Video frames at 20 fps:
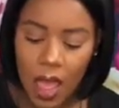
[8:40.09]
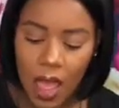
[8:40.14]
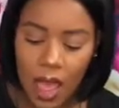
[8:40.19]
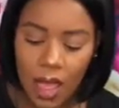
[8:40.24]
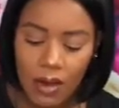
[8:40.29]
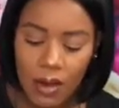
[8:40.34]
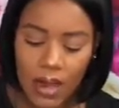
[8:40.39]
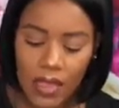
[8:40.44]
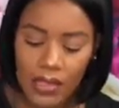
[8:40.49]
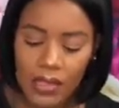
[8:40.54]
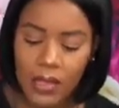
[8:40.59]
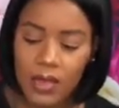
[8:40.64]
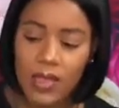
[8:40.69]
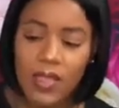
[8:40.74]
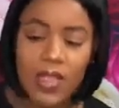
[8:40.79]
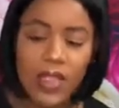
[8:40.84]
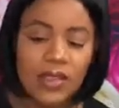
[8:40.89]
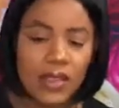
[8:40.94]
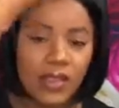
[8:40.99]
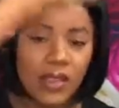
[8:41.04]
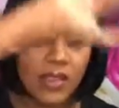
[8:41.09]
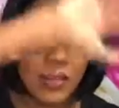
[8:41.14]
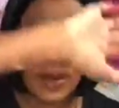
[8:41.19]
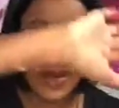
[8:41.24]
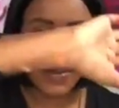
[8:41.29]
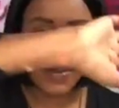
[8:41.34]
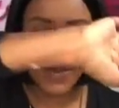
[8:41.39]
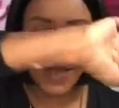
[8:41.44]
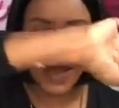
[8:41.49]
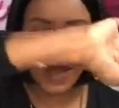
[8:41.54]
All right, so this is the
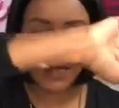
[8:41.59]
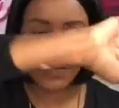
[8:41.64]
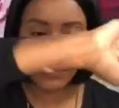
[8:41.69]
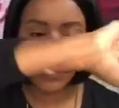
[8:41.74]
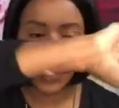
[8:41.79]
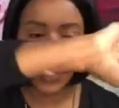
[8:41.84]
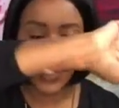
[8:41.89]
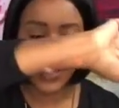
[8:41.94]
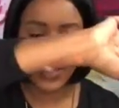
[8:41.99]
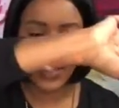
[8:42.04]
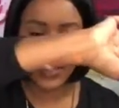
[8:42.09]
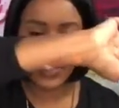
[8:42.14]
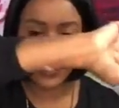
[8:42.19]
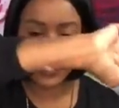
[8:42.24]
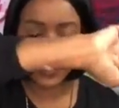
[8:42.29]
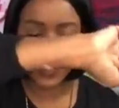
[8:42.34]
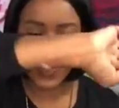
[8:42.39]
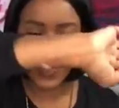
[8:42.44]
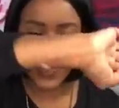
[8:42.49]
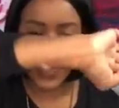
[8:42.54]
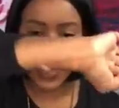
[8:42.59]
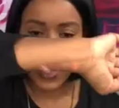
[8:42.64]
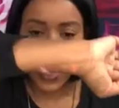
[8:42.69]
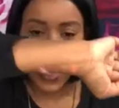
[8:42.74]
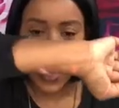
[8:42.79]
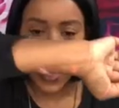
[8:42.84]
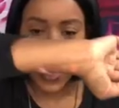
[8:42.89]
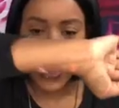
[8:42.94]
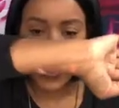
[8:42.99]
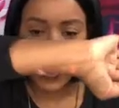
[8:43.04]
bubblegum pink
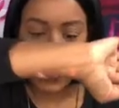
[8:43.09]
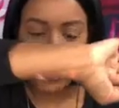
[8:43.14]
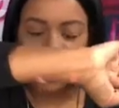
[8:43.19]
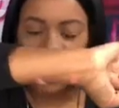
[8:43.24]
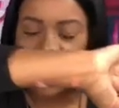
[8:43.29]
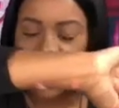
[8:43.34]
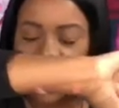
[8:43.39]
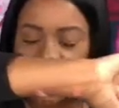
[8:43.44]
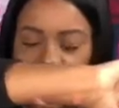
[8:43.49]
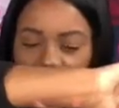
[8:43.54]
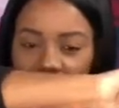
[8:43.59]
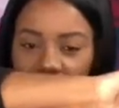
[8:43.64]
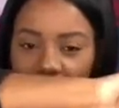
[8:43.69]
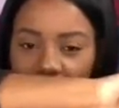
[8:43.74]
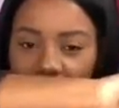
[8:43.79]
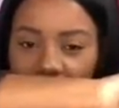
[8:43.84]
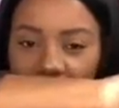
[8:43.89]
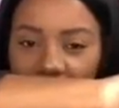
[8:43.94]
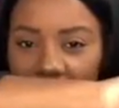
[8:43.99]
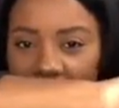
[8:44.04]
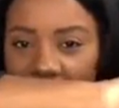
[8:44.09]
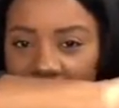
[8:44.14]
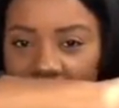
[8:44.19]
and I think it picked up